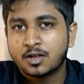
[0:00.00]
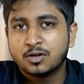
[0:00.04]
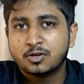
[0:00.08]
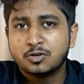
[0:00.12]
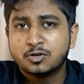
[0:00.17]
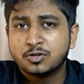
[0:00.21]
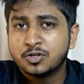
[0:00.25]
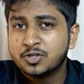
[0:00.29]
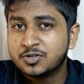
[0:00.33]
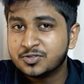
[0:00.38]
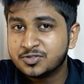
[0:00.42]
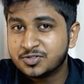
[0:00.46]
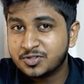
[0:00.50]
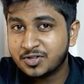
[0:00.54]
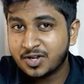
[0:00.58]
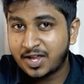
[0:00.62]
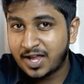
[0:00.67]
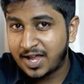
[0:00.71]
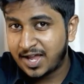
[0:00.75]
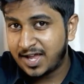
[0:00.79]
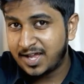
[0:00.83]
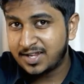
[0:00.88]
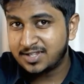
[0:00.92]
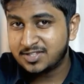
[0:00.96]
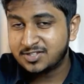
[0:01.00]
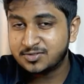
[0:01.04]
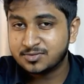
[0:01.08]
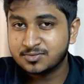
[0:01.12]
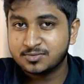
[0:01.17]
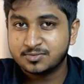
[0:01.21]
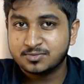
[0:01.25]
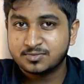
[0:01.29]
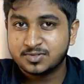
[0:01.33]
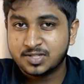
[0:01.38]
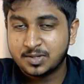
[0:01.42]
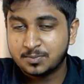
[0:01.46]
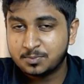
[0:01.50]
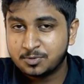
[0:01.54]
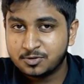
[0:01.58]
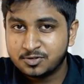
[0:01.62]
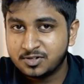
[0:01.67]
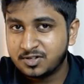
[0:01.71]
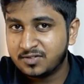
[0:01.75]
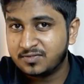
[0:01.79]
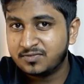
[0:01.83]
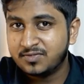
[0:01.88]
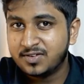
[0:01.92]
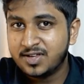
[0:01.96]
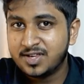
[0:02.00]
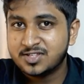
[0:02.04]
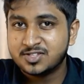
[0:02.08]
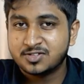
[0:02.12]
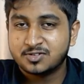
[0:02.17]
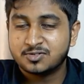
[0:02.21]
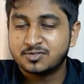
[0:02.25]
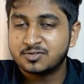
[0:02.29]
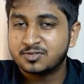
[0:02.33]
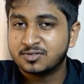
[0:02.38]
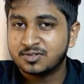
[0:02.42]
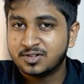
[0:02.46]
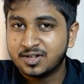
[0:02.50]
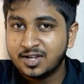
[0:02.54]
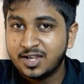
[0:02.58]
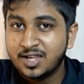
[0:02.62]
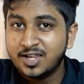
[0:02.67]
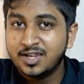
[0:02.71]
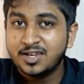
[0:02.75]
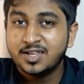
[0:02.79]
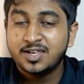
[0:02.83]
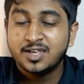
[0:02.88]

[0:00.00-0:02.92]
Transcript: don't use your hands to support your face or don't lean